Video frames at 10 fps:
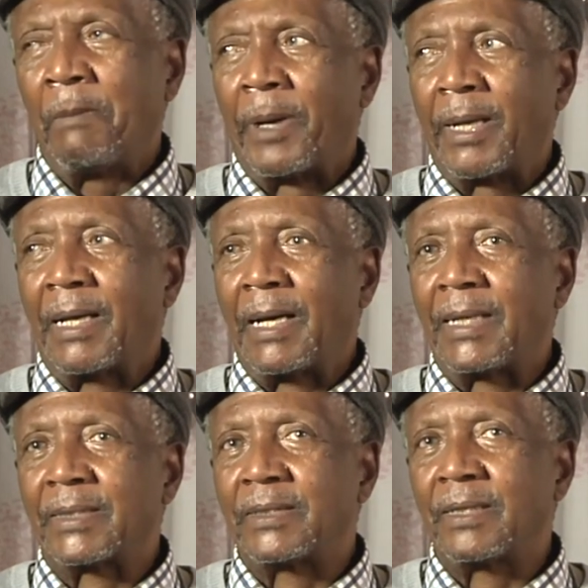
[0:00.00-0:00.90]
But
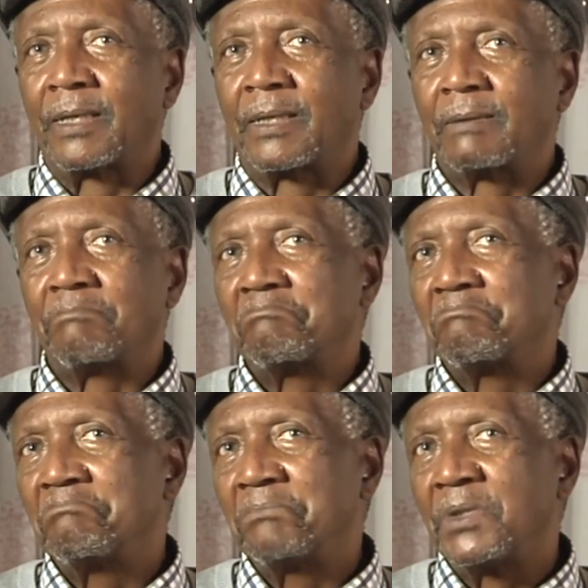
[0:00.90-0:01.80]
I think,
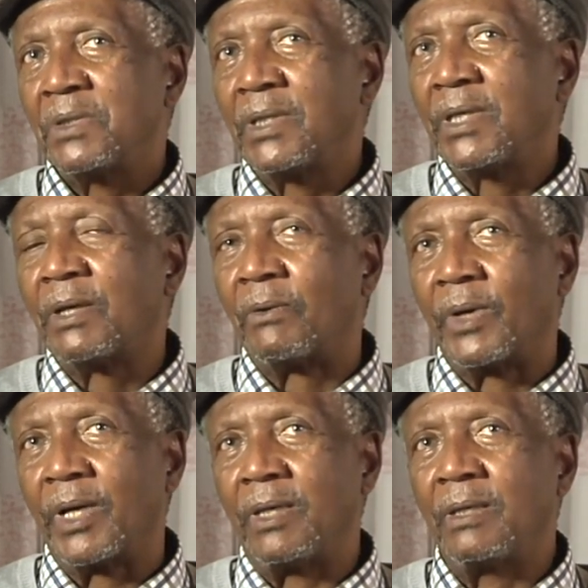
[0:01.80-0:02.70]
in a
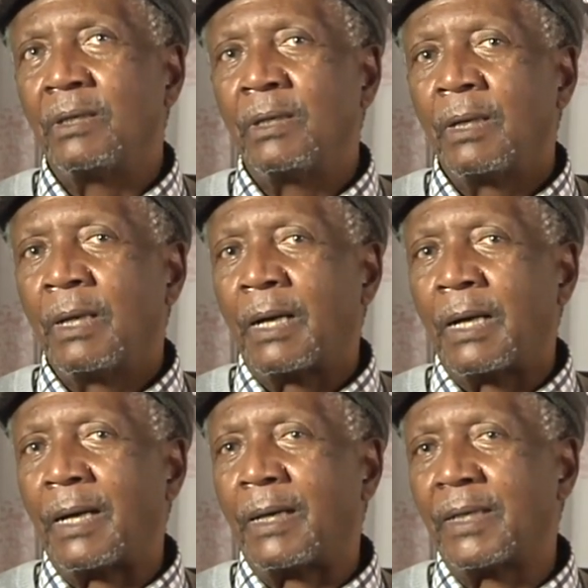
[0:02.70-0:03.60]
way,
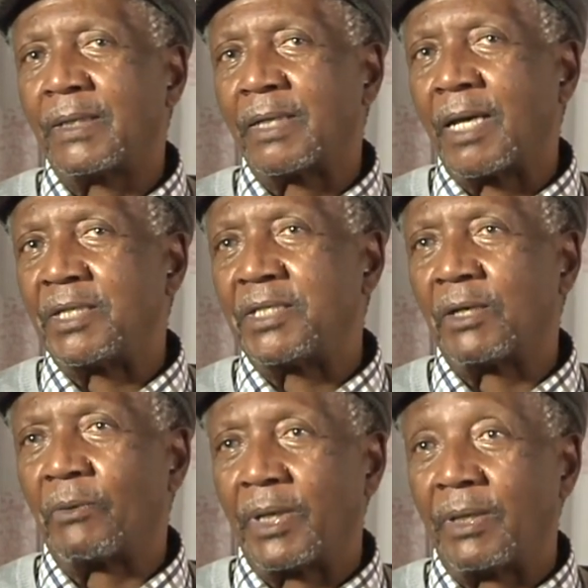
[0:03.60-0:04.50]
I had an
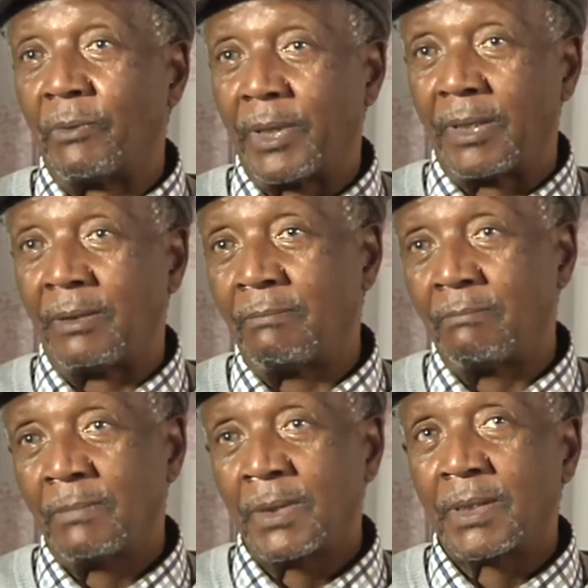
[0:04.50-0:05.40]
idea when
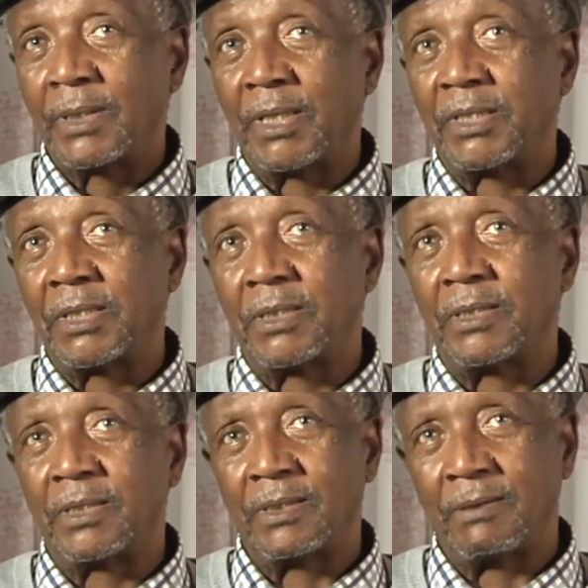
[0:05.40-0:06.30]
they did
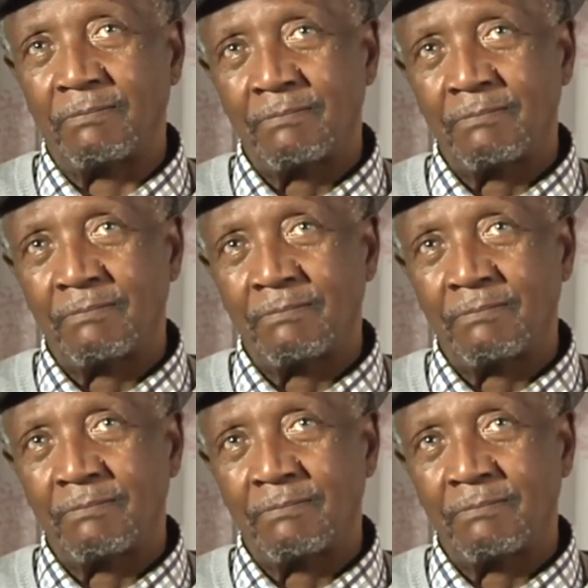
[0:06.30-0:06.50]
the